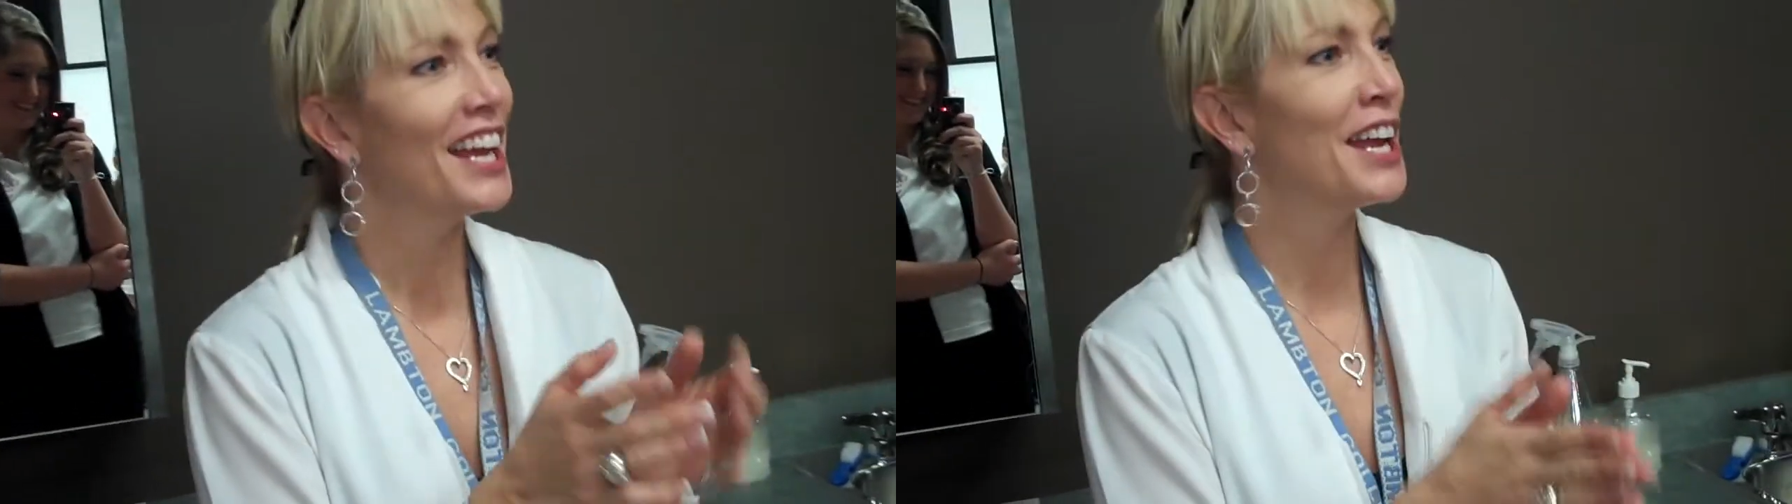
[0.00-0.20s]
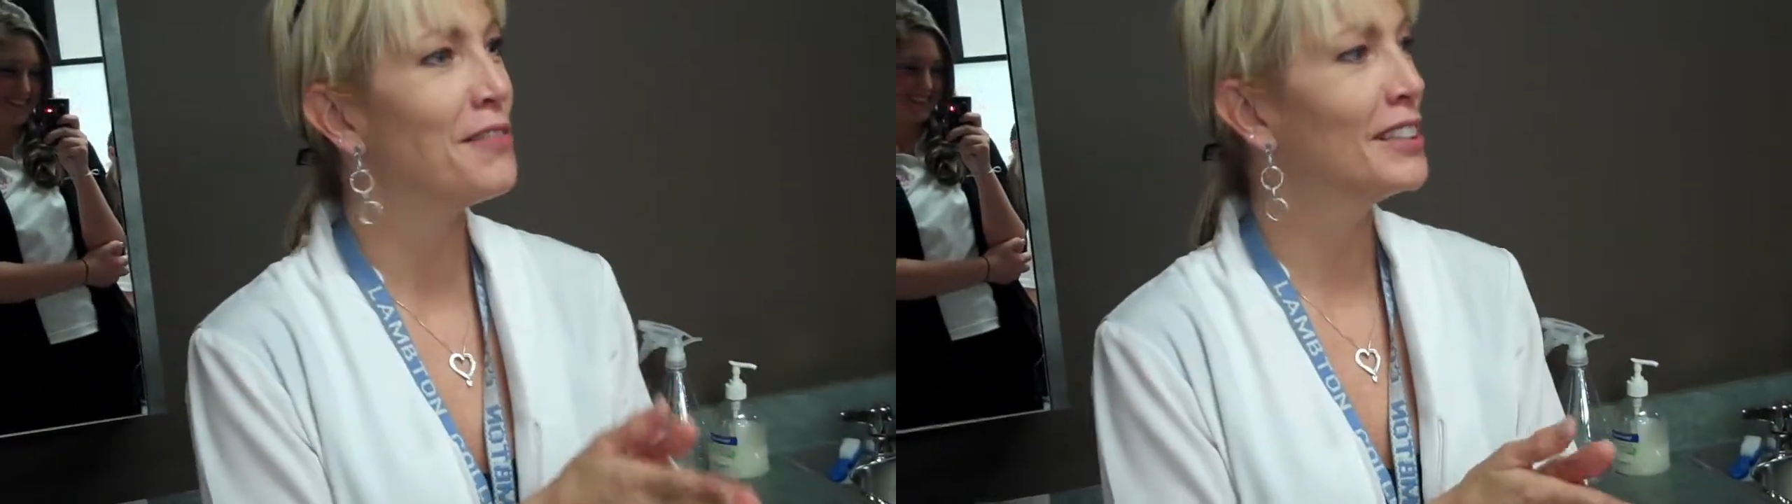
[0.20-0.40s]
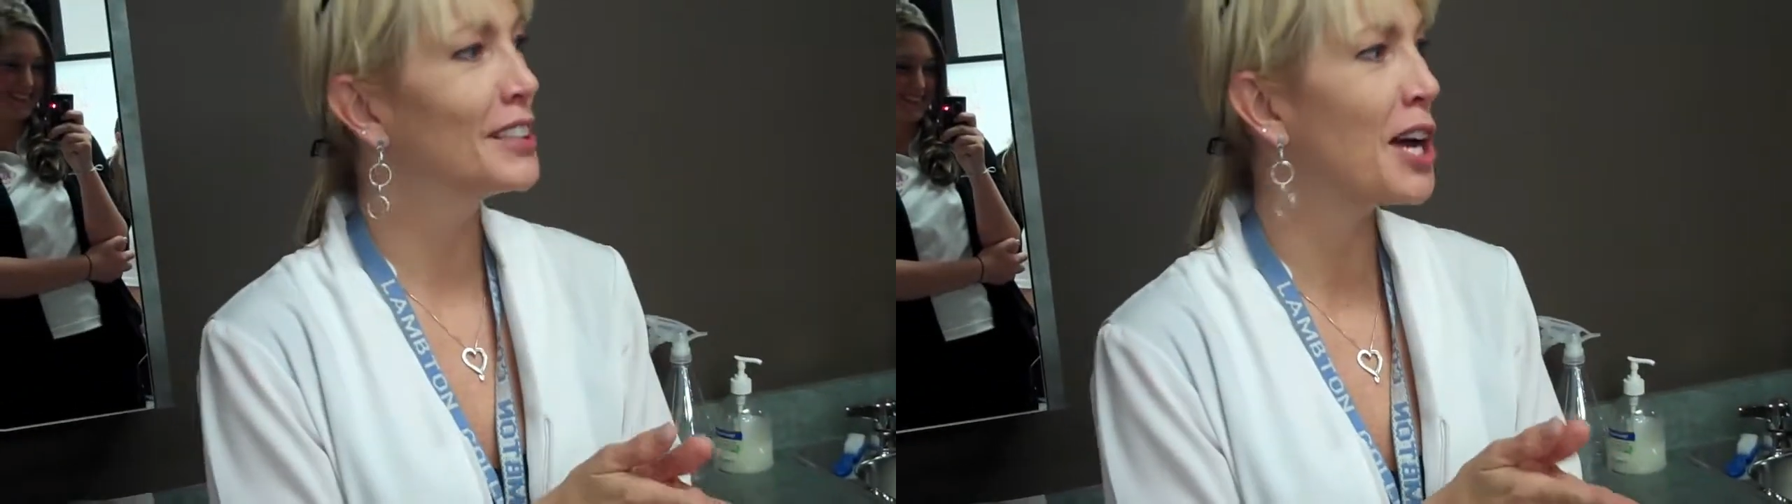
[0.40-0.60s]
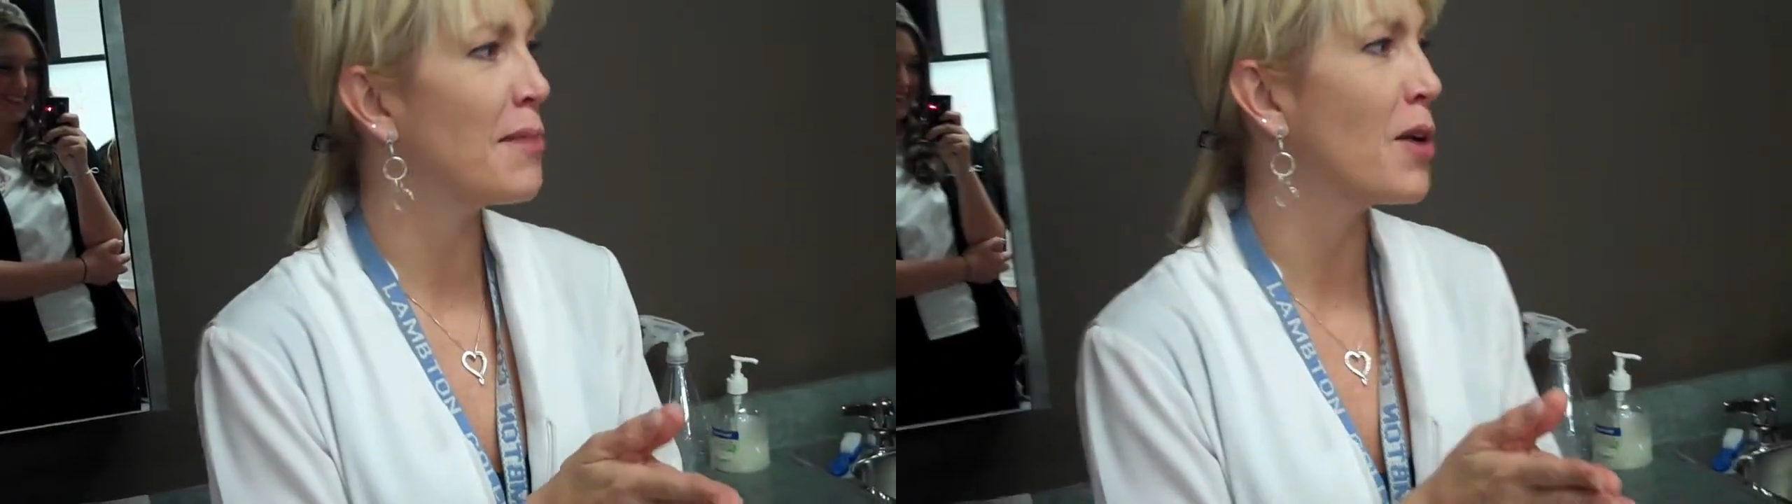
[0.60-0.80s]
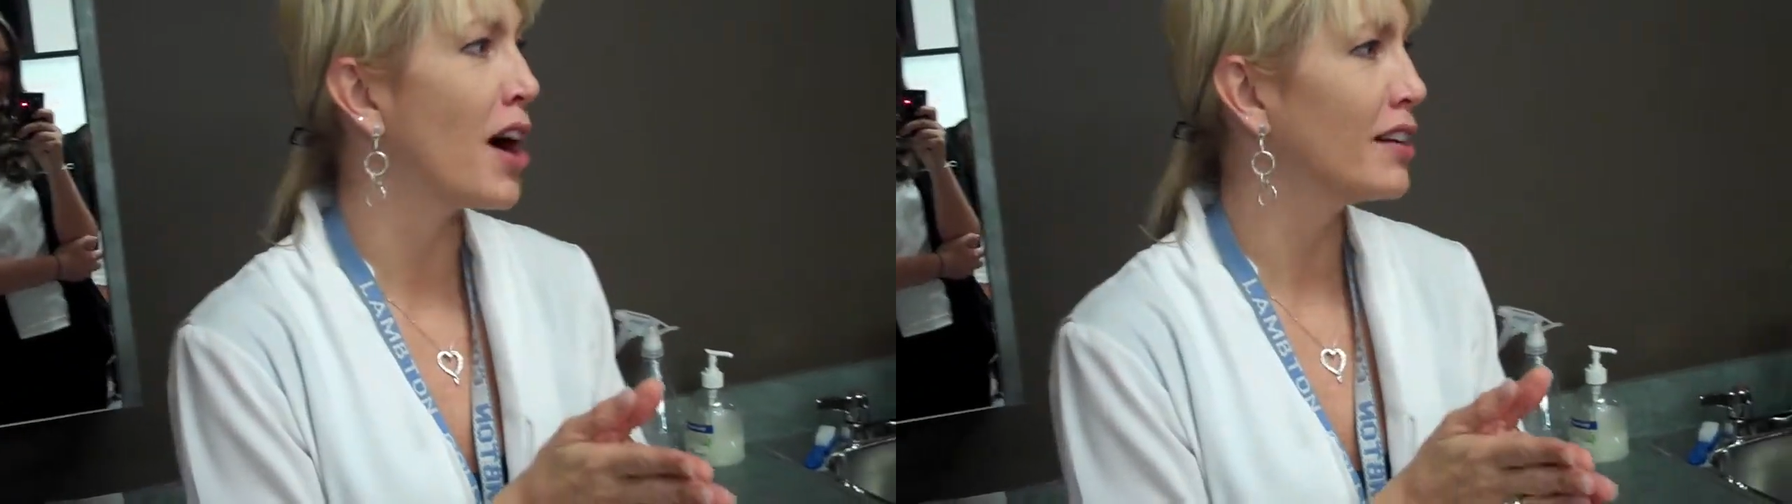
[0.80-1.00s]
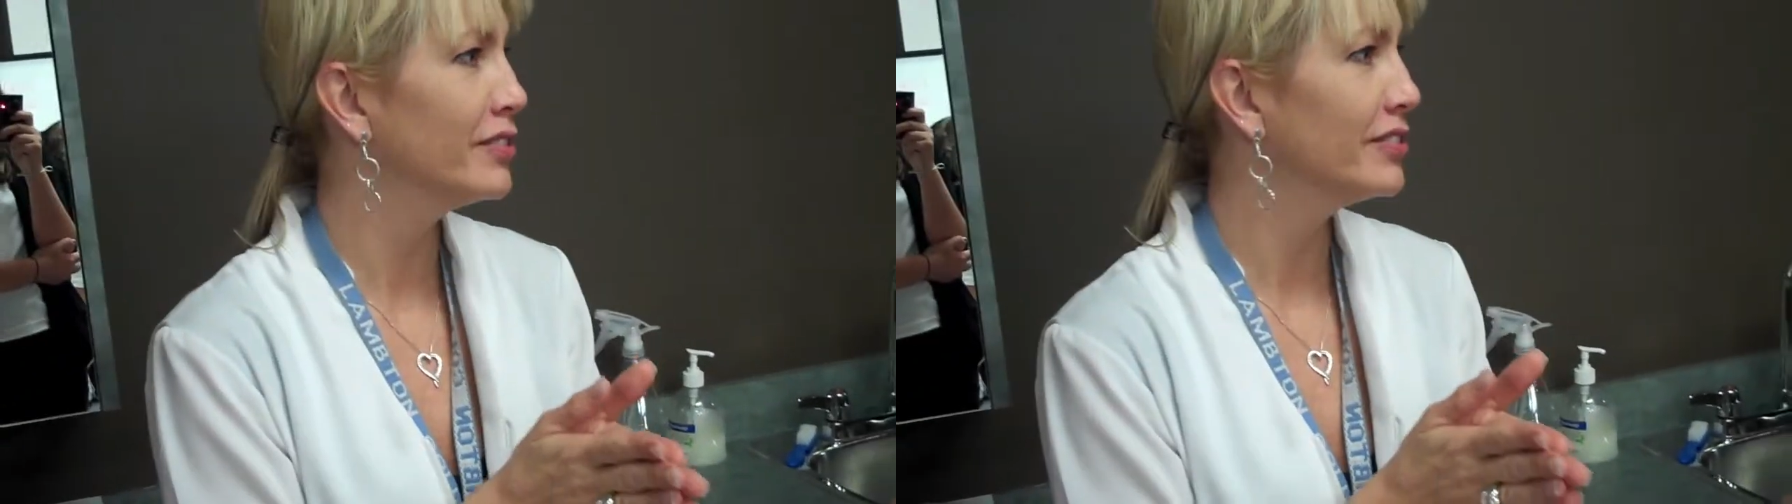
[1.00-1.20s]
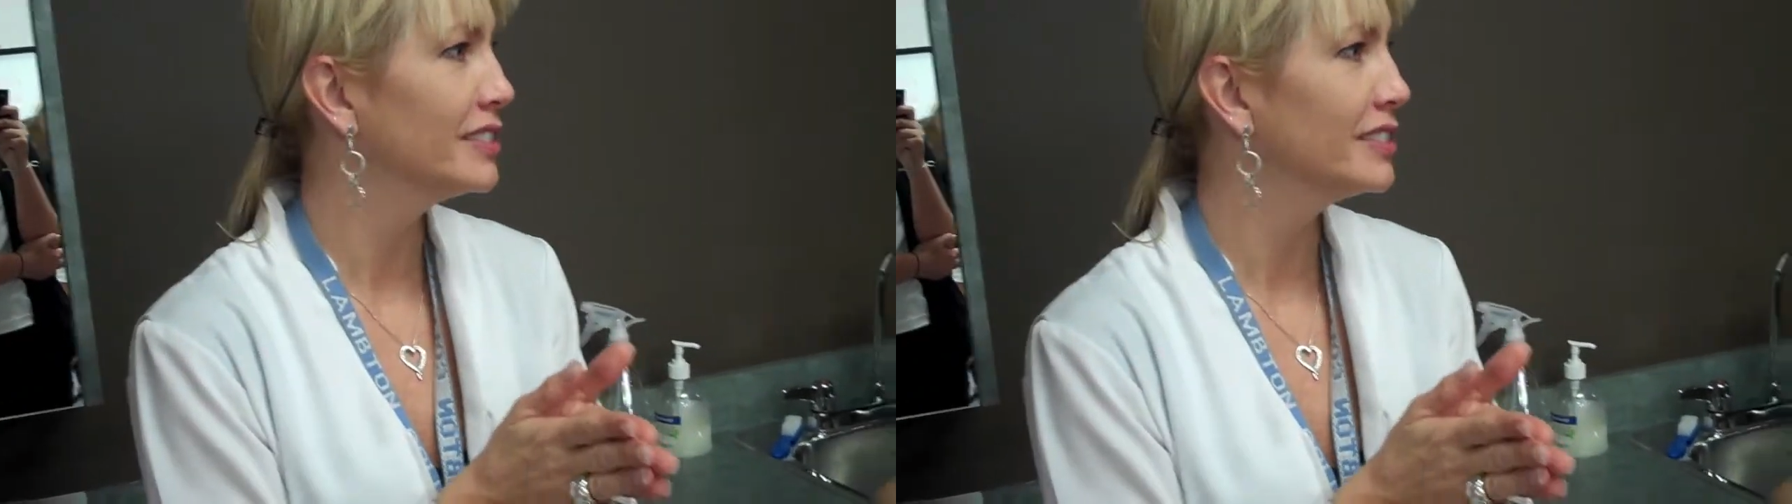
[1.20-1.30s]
it will come off.